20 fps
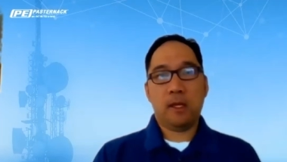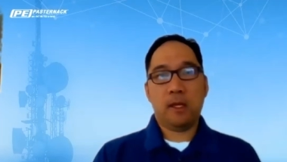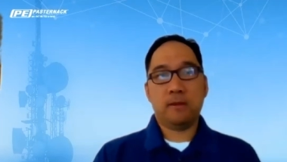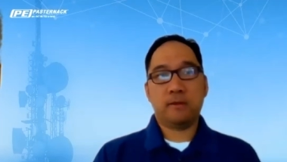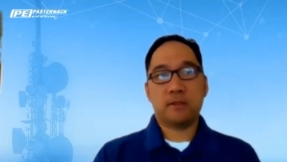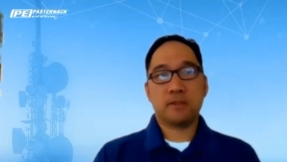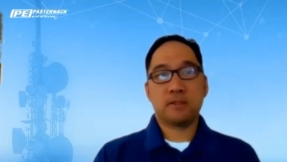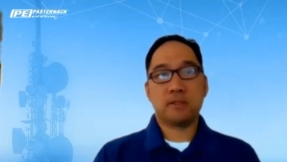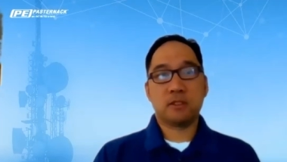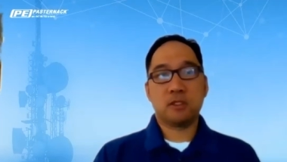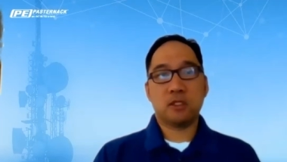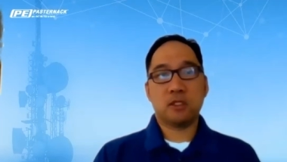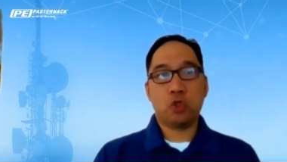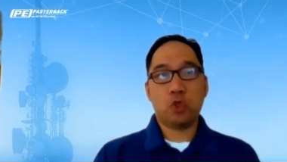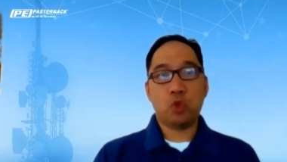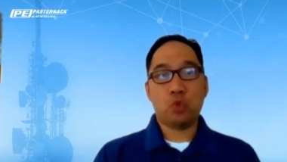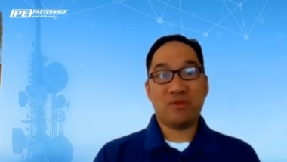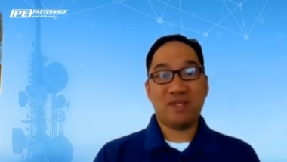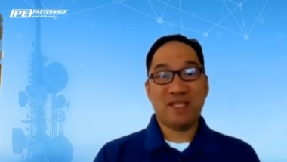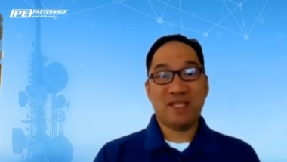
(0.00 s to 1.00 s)
And this is a
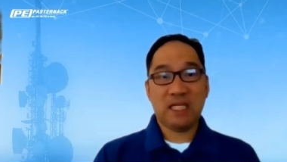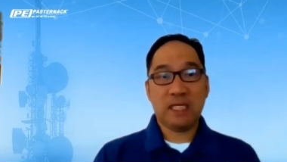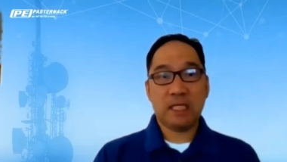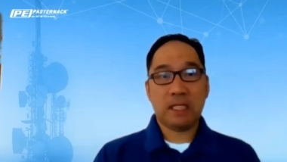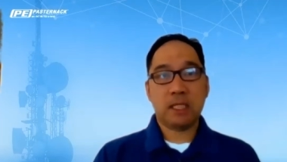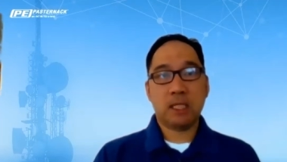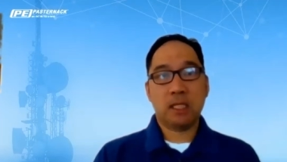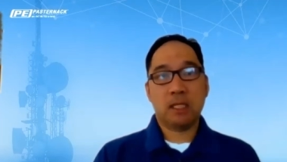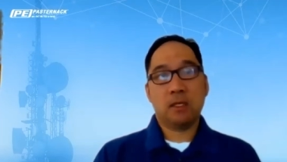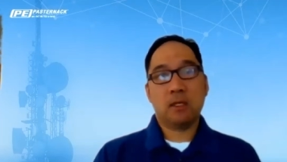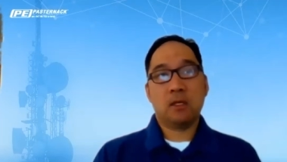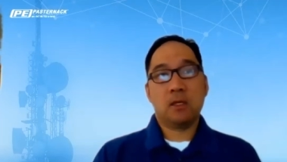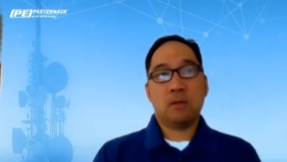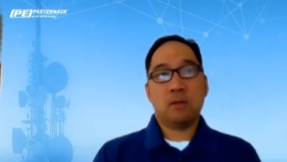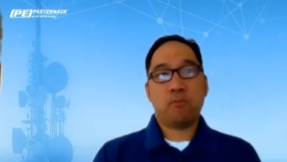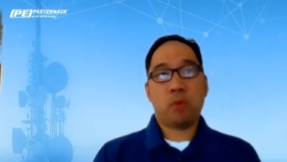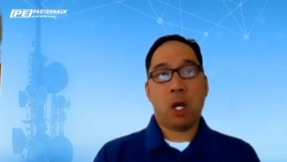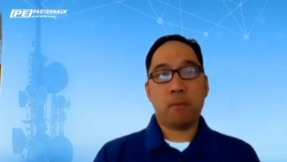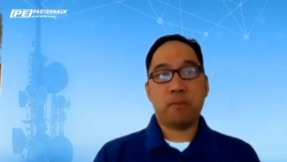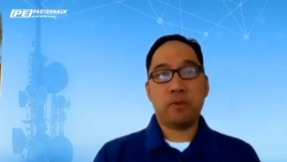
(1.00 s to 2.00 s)
unique
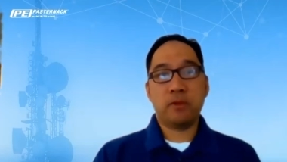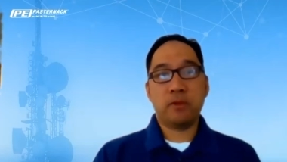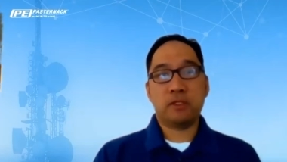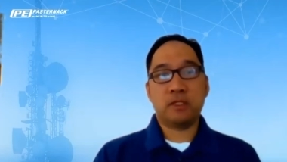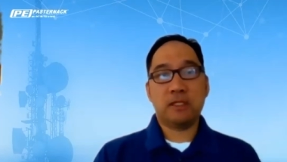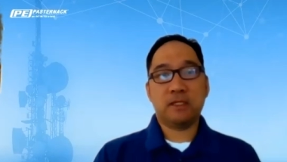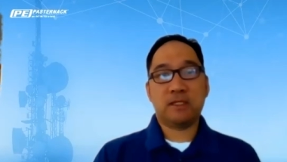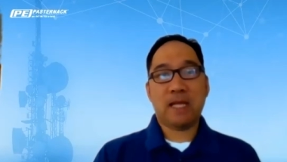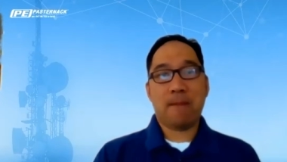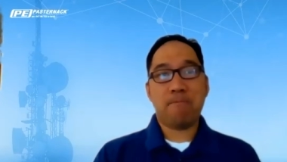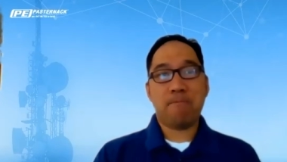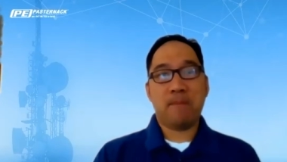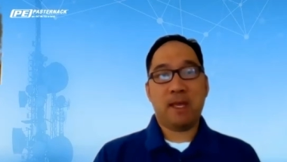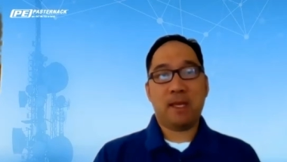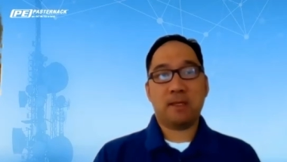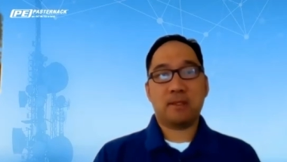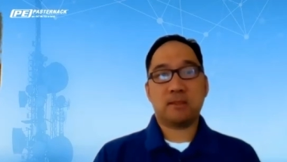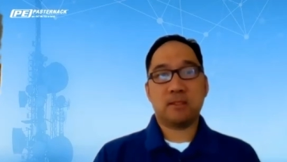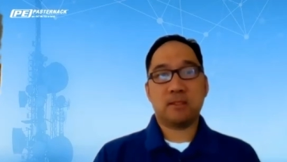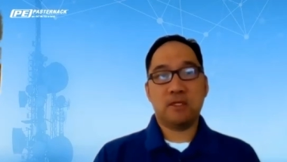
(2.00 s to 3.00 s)
property that
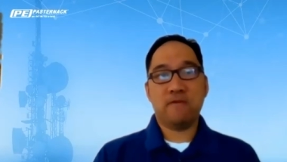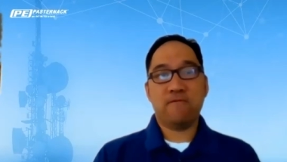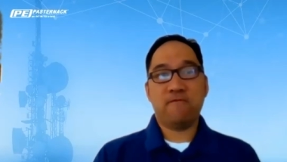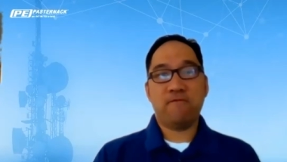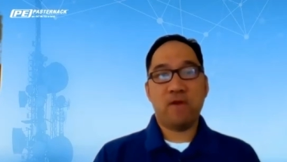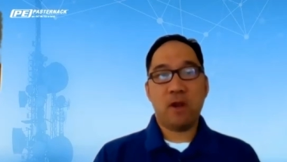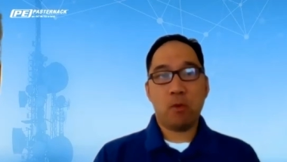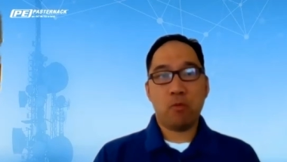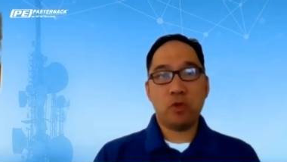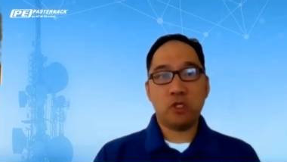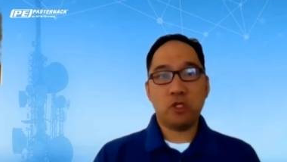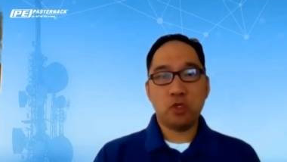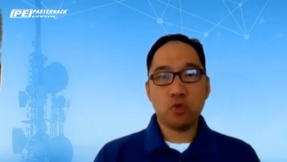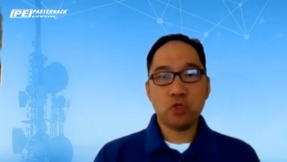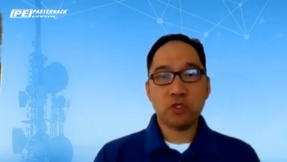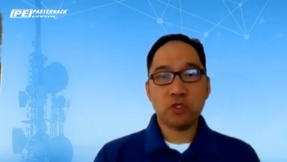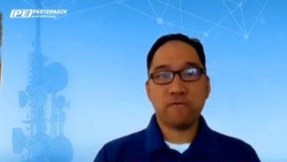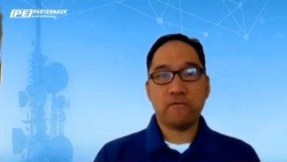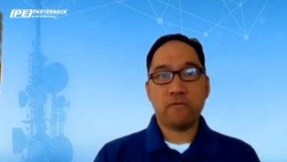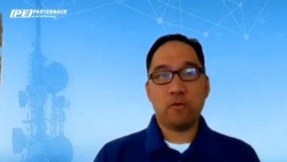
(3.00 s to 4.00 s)
makes it very
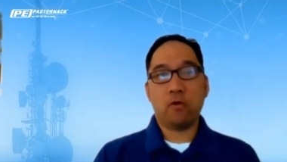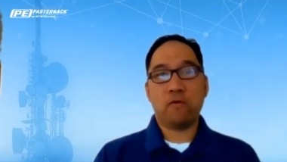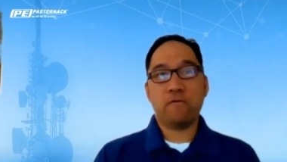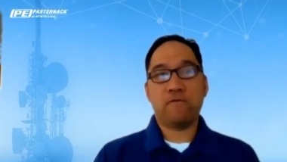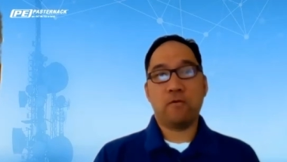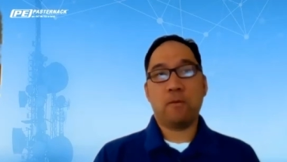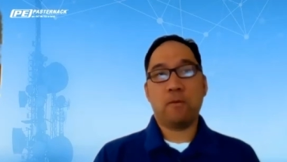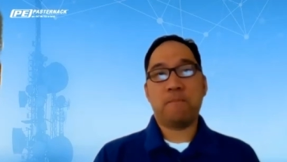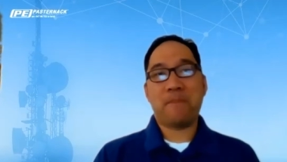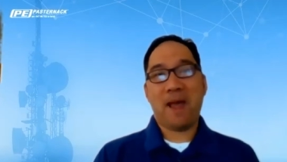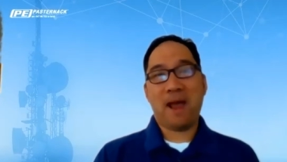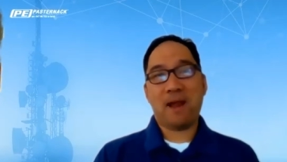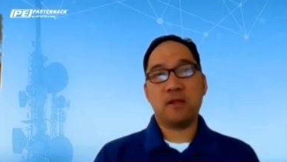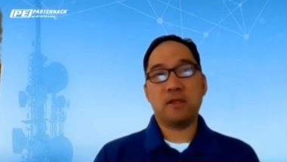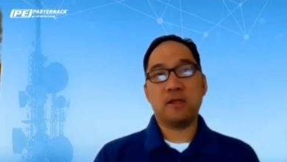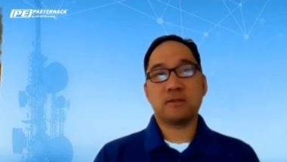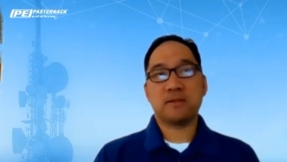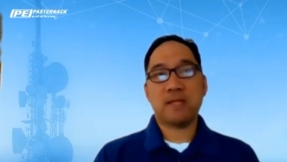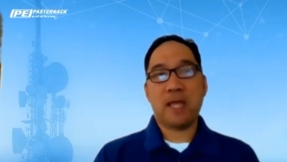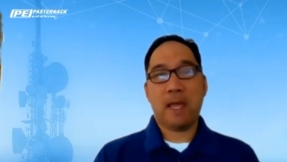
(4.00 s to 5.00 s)
useful for
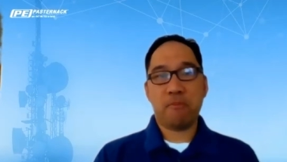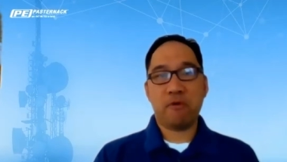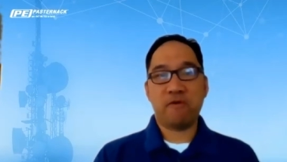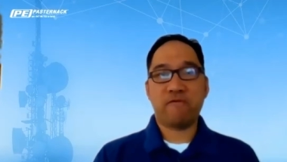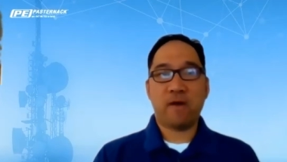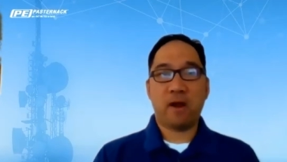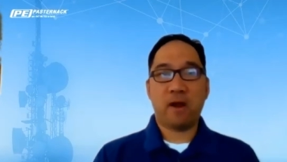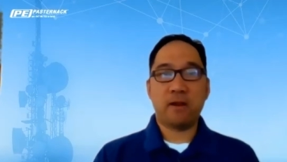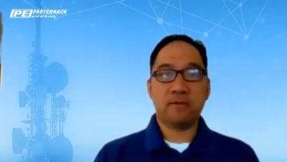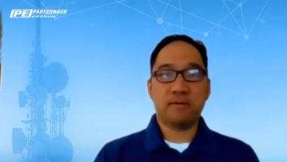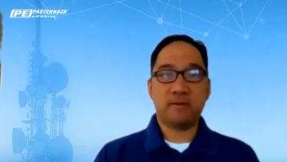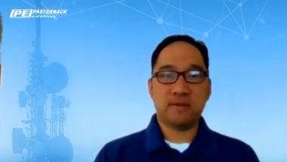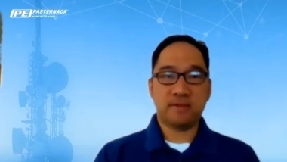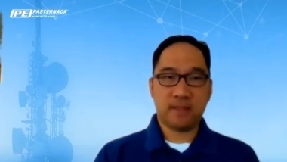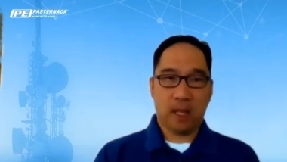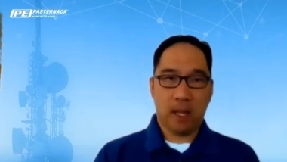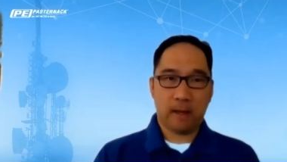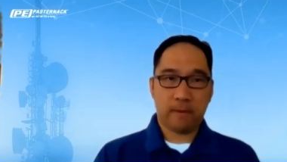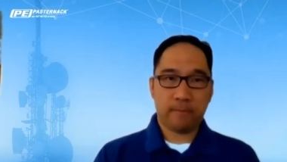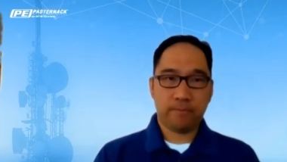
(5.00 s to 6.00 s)
balanced amplifier
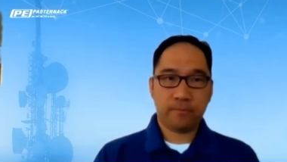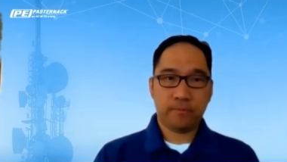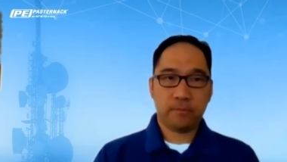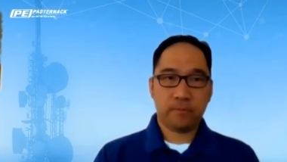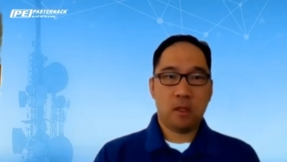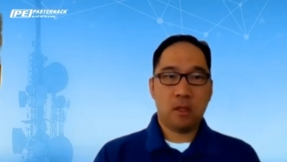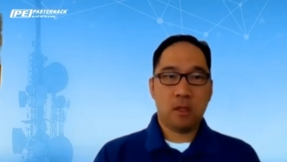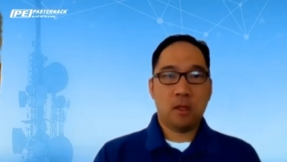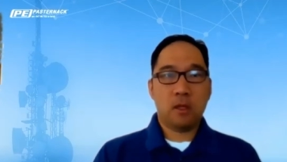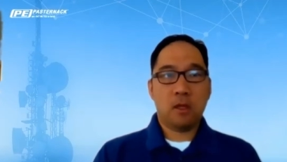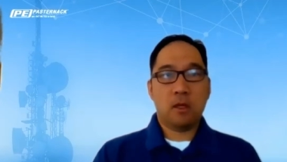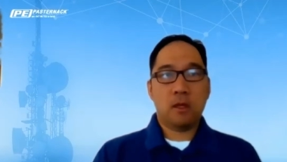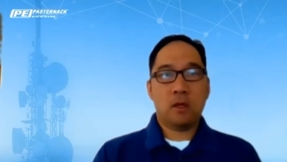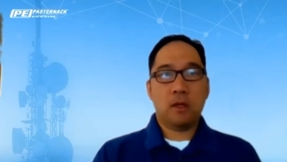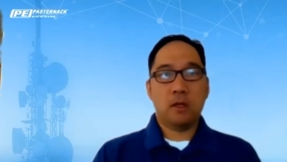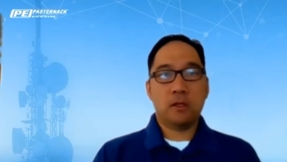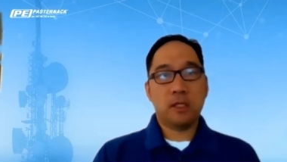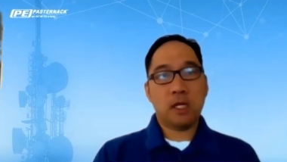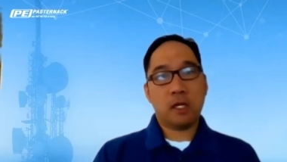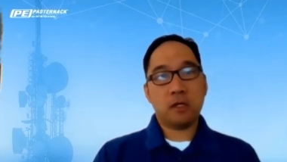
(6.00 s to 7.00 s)
design.
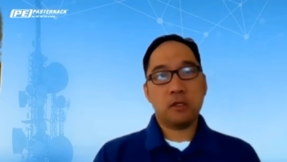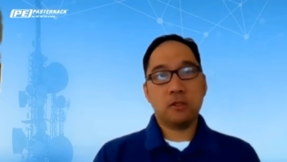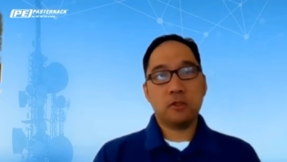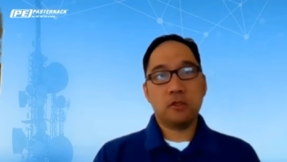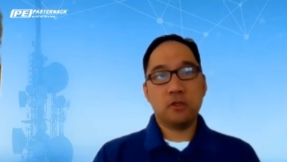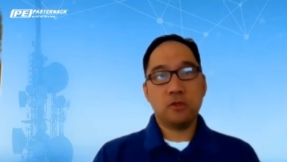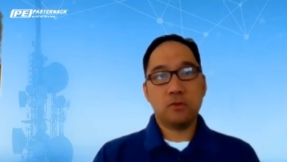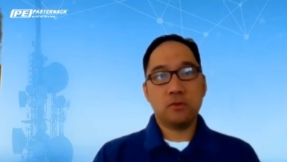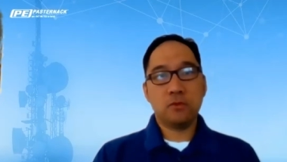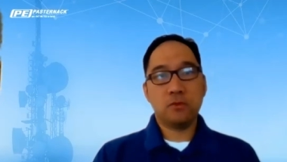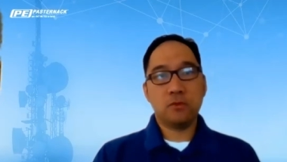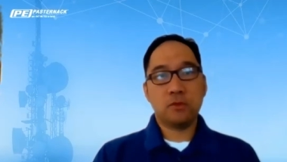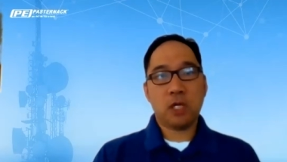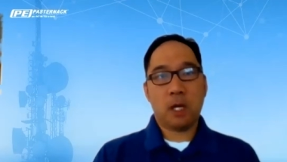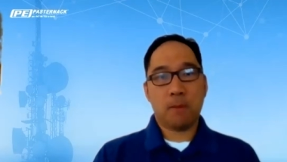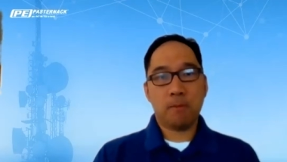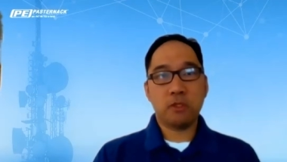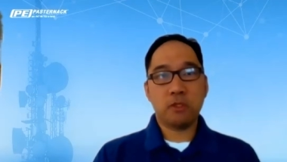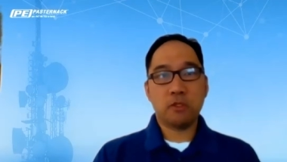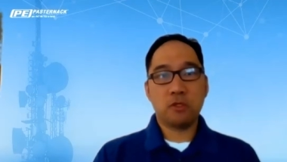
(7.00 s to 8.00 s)
Another u-
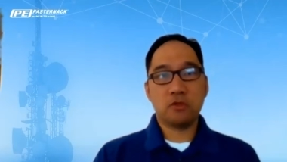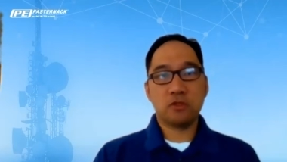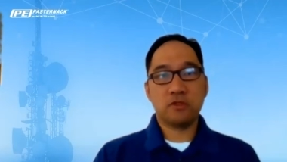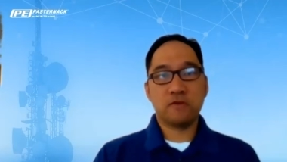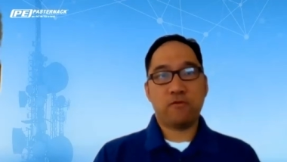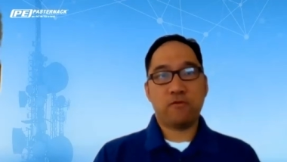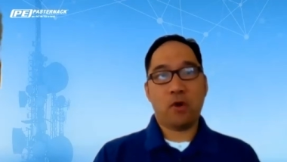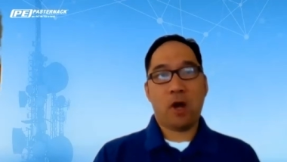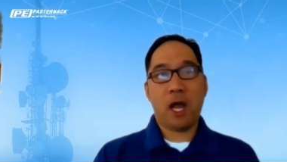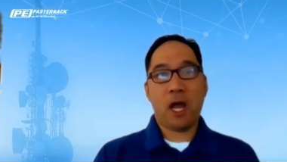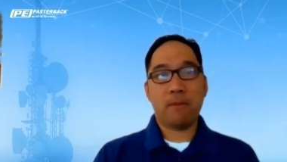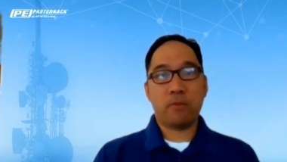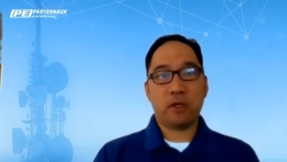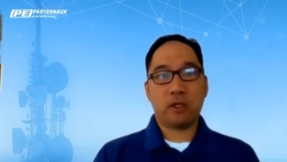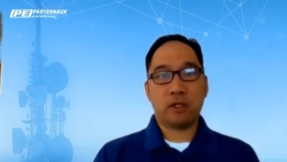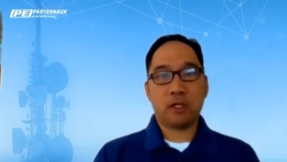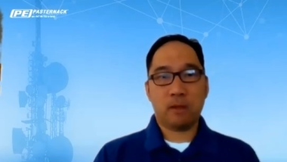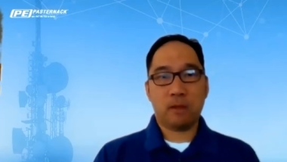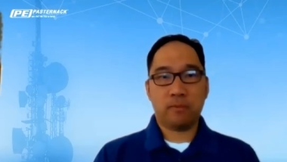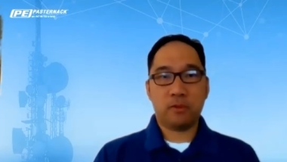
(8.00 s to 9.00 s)
common use for
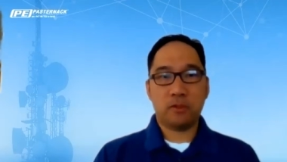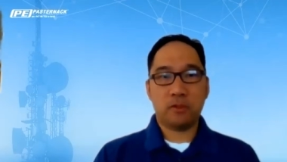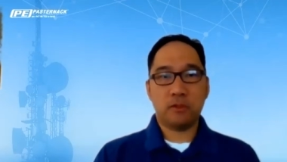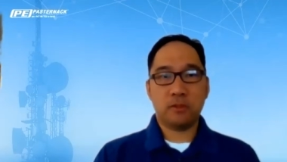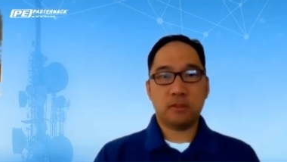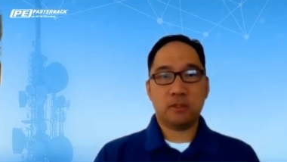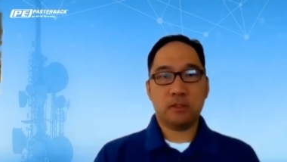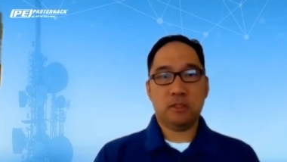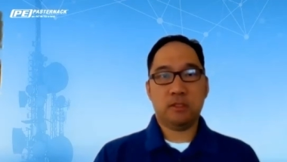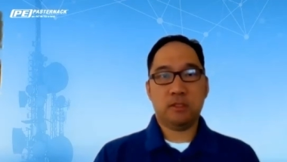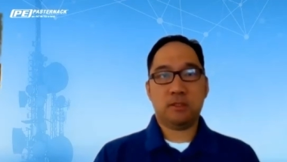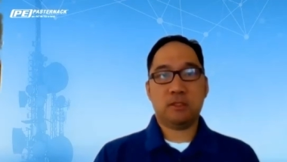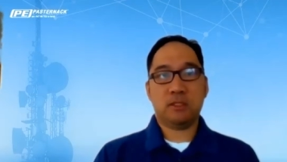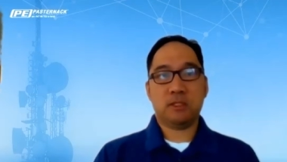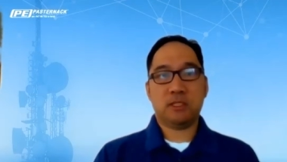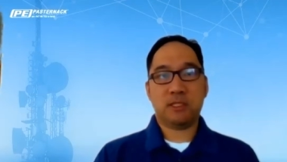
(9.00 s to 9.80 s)
hybrid couplers is